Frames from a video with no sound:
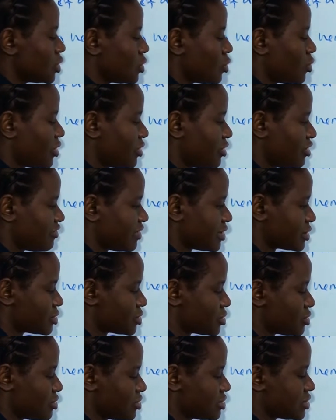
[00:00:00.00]

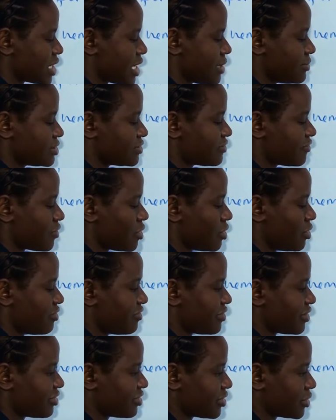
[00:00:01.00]
1/2 times
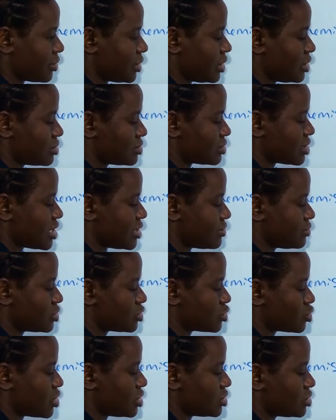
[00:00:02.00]
4/3
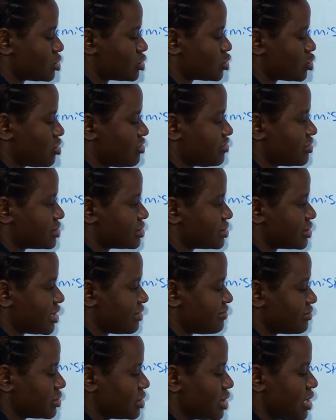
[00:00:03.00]
times
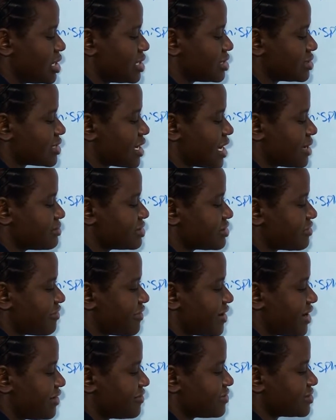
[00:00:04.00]
22/7 times
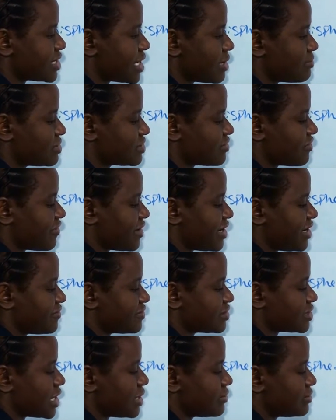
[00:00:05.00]
5 times
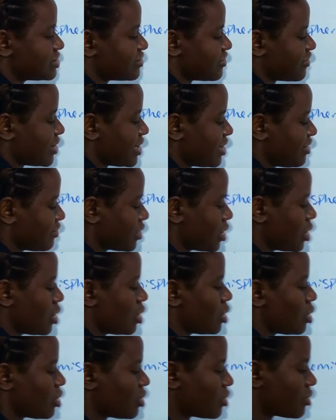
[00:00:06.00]
5 times 5.
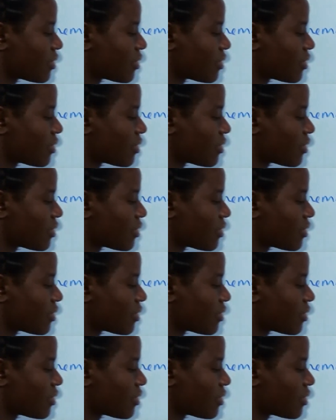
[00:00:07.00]
All